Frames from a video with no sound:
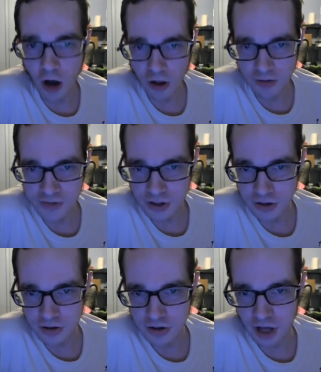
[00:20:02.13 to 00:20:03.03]
all of
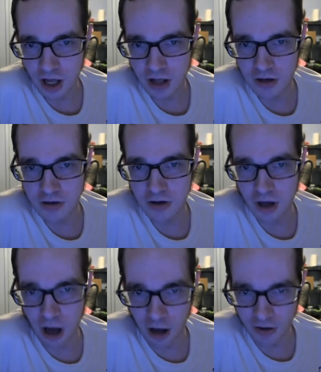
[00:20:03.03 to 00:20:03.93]

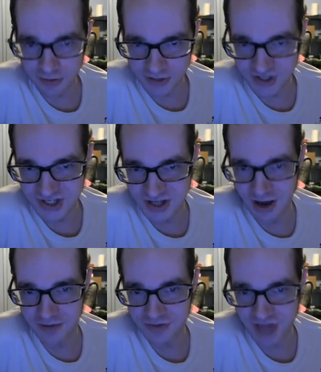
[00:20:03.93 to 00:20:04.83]
the
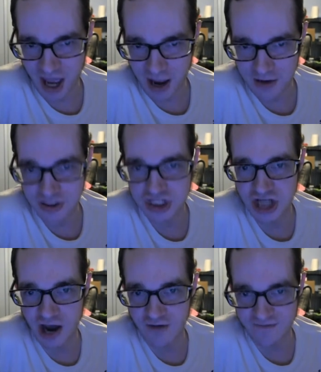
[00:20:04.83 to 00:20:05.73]
stuff that
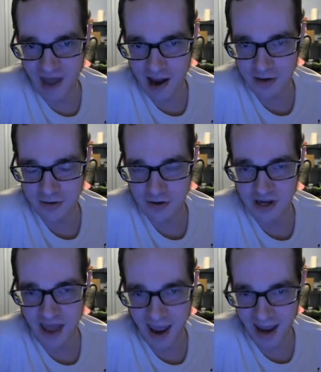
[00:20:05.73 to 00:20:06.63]
Shout
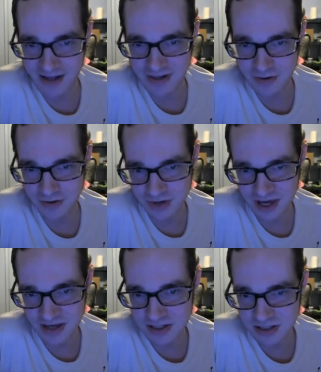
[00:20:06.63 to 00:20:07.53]
Factory has
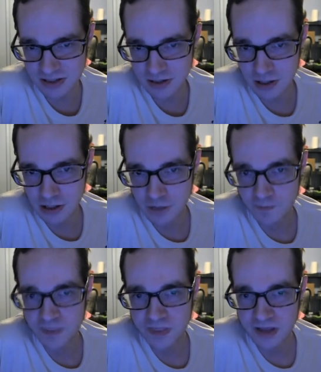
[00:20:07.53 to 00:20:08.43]
released
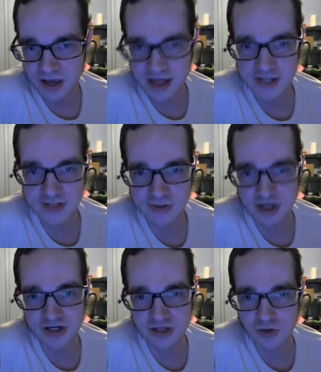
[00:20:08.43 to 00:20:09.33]
is
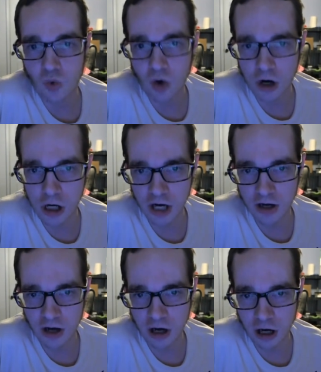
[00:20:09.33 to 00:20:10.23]
region
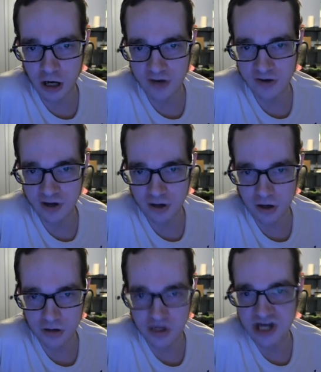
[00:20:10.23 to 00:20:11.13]
1 on
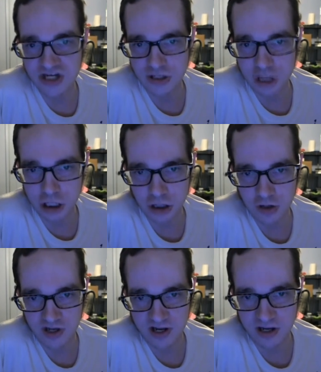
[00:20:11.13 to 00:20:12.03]
region
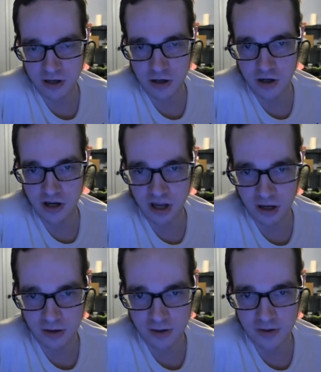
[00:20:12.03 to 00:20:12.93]
coding here
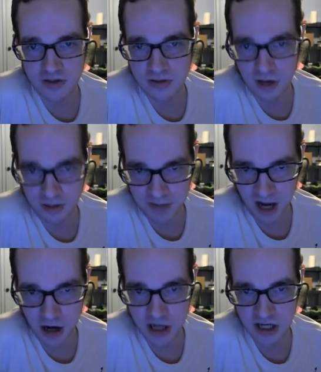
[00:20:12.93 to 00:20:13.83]
in
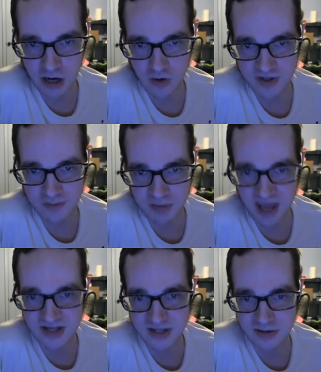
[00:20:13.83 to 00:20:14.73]
America, which
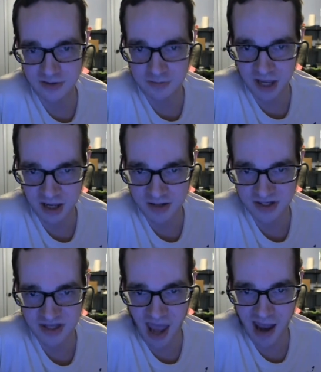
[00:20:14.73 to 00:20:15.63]
basically
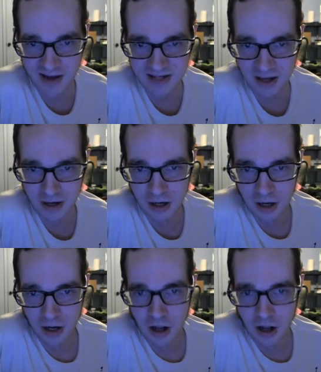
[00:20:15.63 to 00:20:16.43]
means that